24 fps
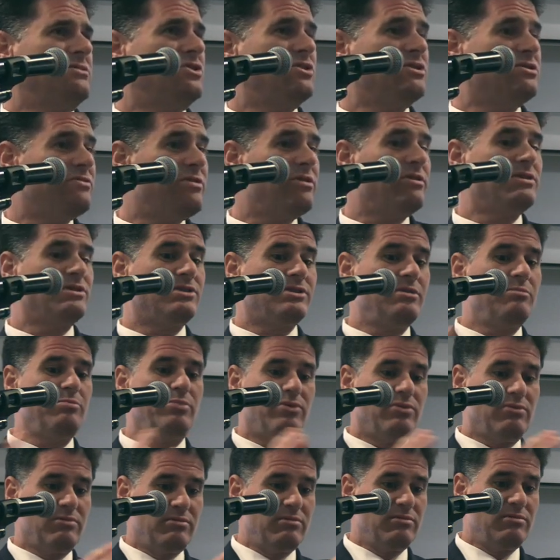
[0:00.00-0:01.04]
It's just very
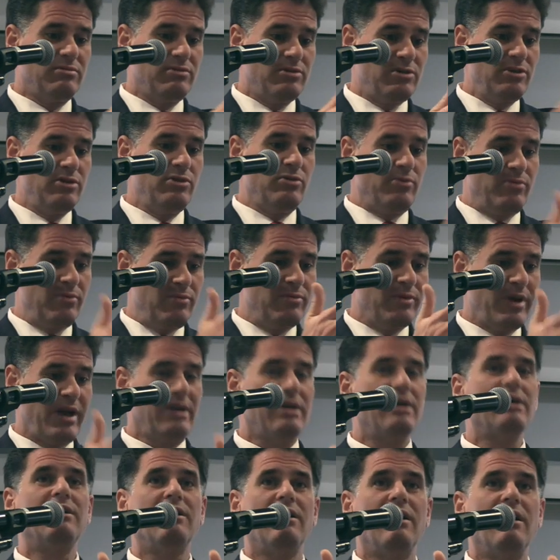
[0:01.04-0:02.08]
simple. Do you
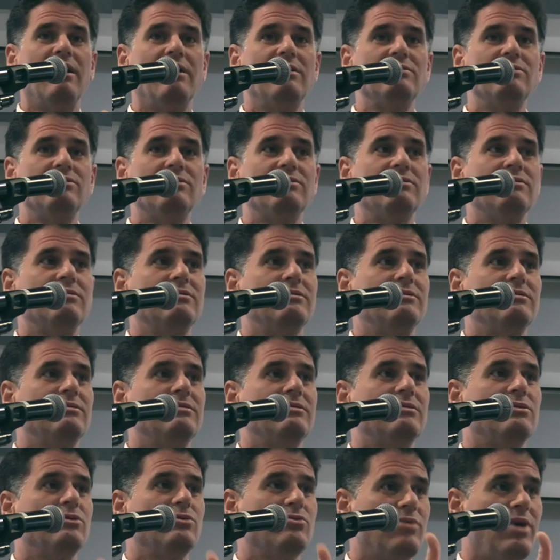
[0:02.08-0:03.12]
recognize
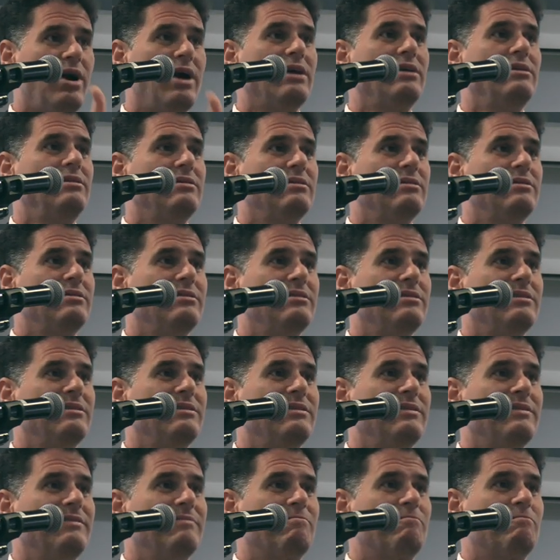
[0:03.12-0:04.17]
the right
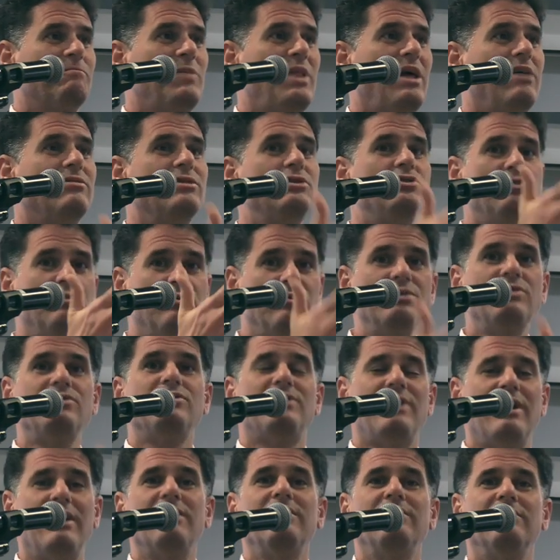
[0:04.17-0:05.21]
of a Jewish
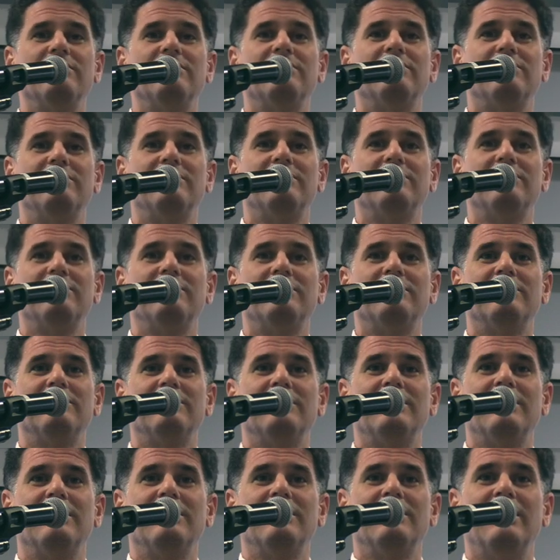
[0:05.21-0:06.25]
state
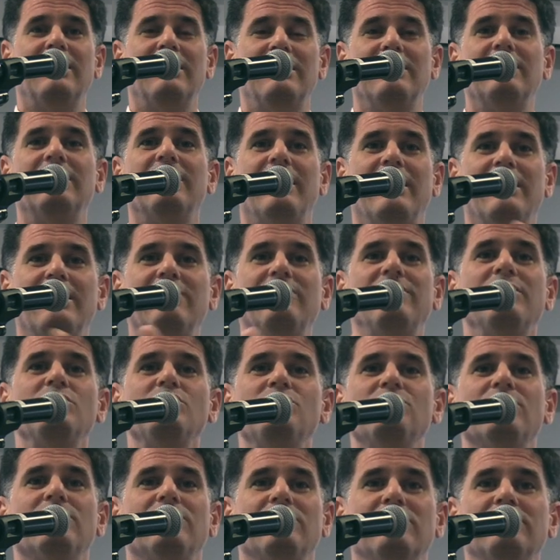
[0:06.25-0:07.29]
in the land of
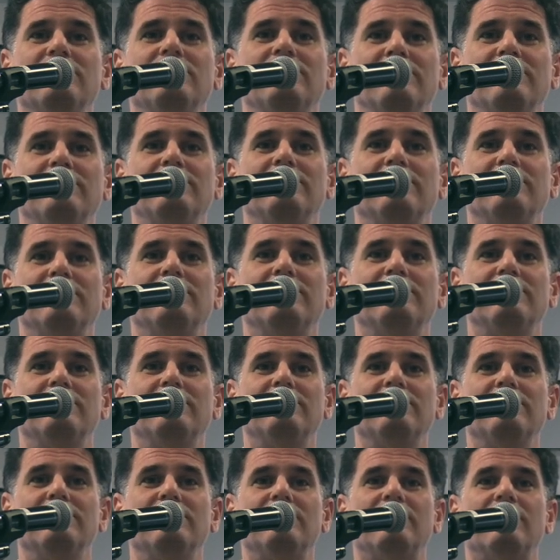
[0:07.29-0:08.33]
Israel?
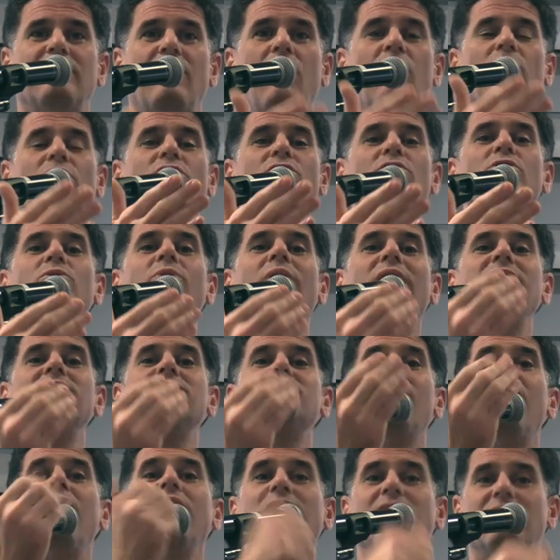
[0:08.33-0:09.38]
Are you a
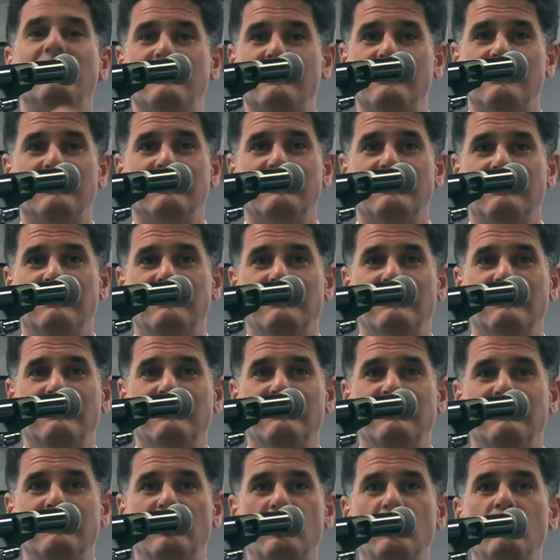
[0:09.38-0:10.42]
Zionist?
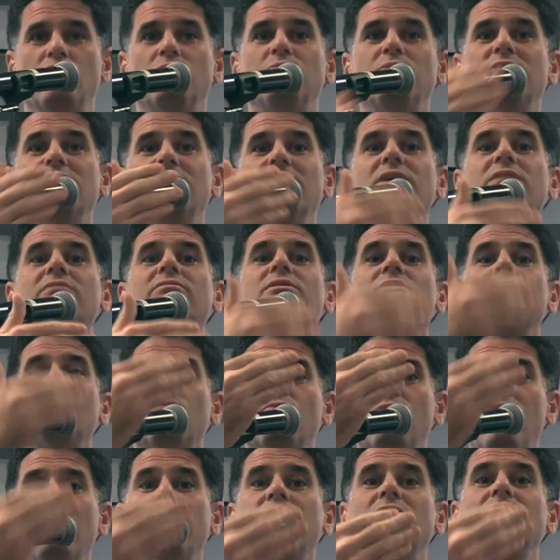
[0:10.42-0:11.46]
Do you believe in the
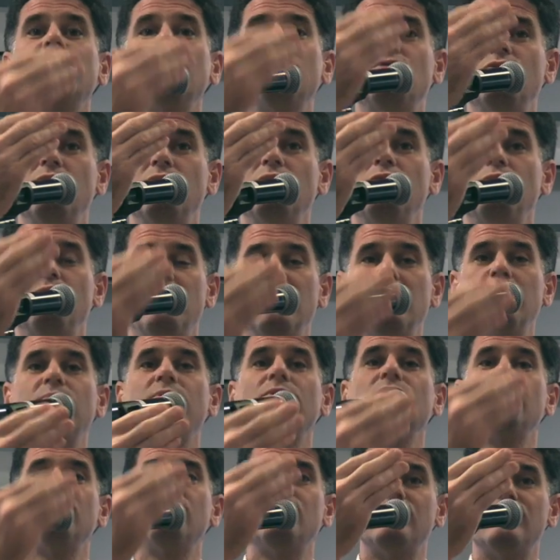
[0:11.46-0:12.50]
right of the Jewish
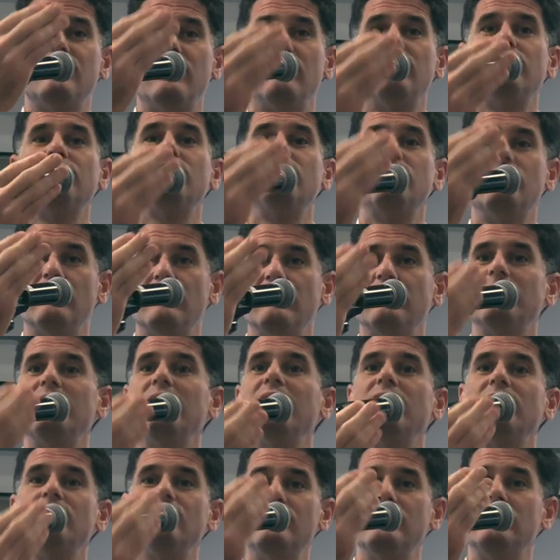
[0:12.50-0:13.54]
people to self
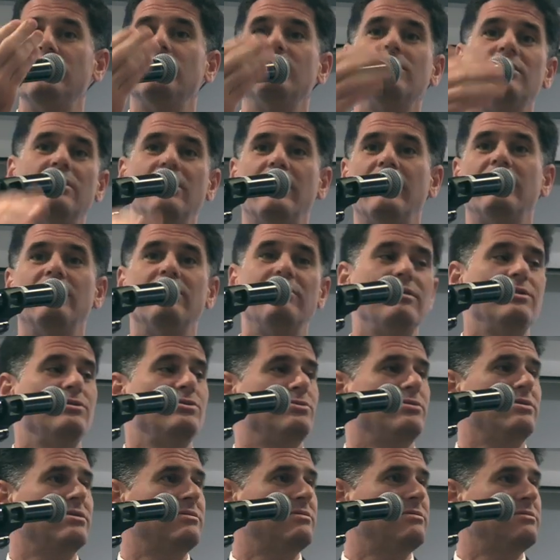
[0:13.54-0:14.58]
determination in the land of
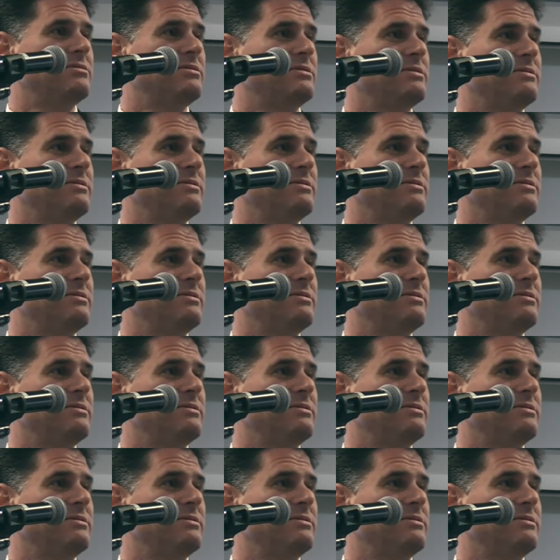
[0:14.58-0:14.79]
Israel?